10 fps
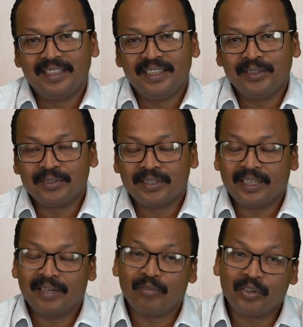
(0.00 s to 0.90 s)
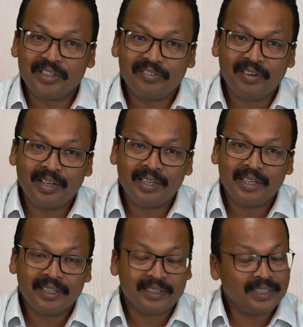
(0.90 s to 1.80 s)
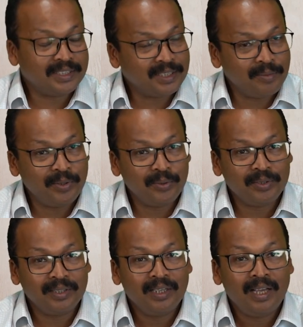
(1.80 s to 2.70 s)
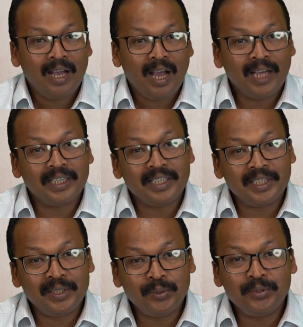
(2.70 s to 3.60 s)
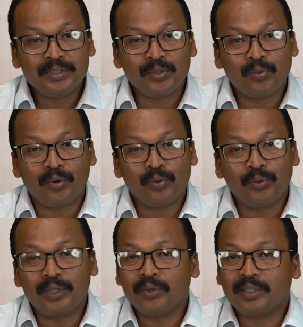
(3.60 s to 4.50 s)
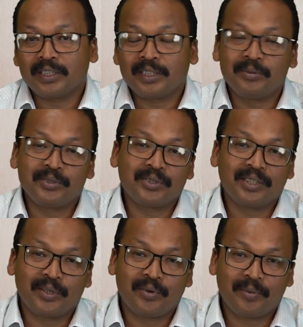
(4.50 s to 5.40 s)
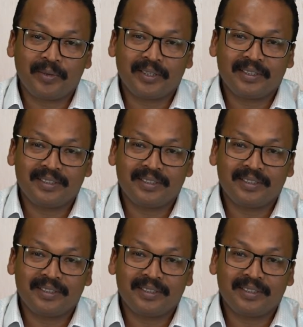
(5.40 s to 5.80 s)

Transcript: User can modify, distribute, and use the work without attribution requirement.